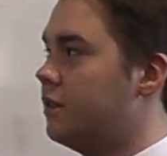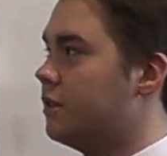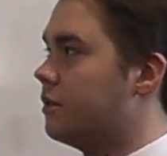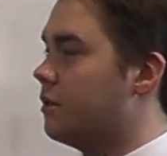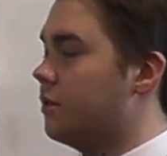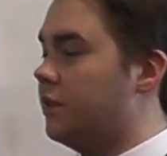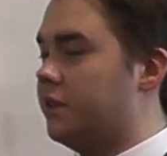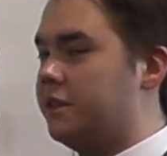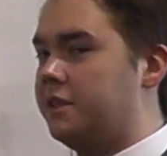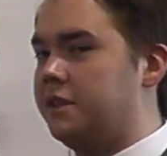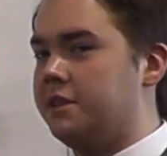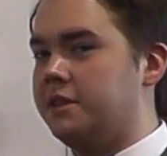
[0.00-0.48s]

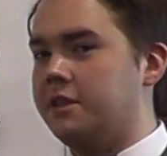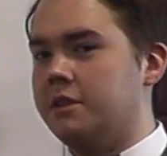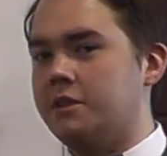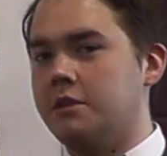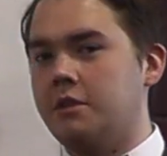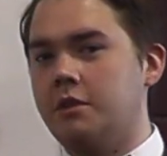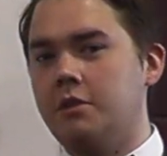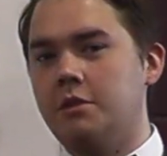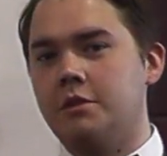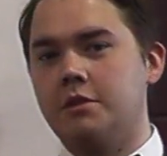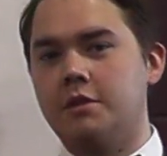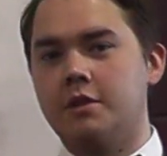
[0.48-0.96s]
So this is a
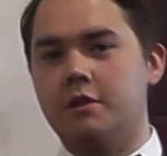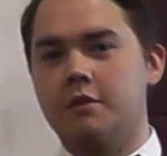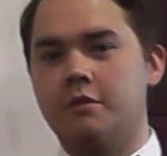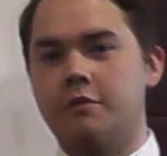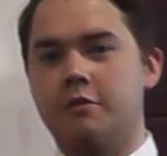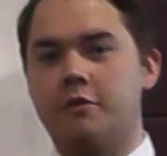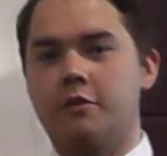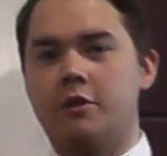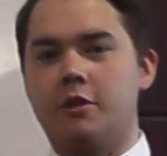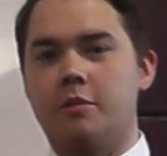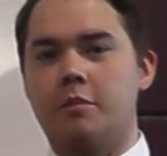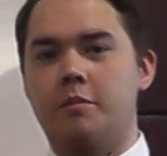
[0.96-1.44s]
solution
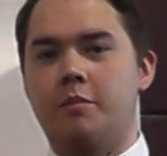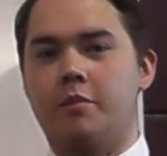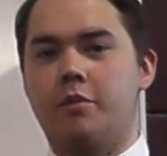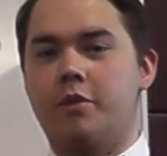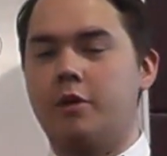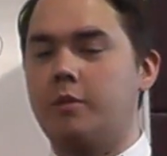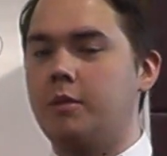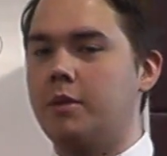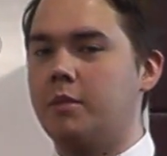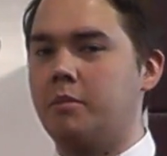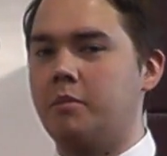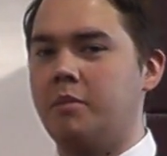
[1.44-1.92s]
for
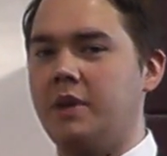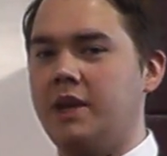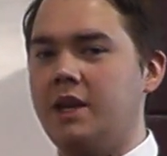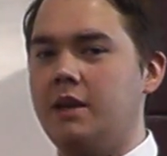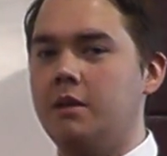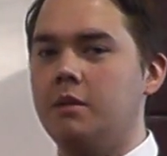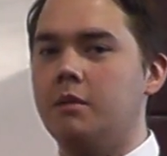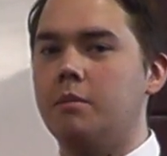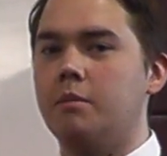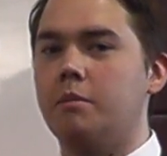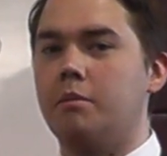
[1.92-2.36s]
problem B,